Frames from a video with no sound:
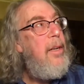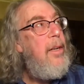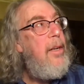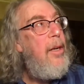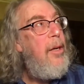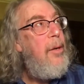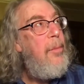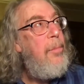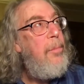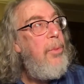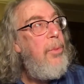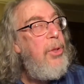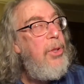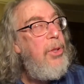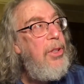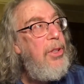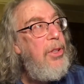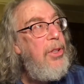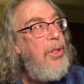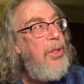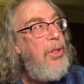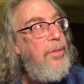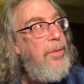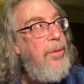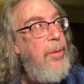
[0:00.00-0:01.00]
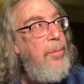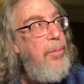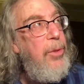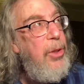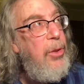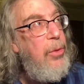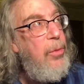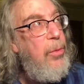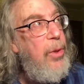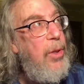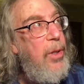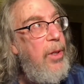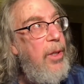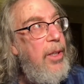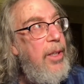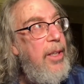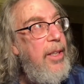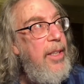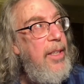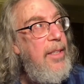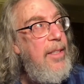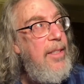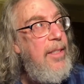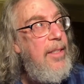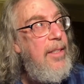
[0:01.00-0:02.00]
emerge from your work
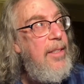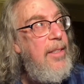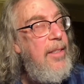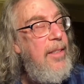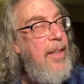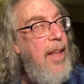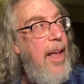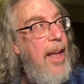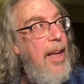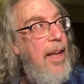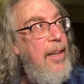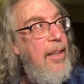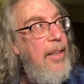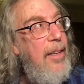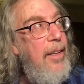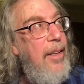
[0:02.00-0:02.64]
is that,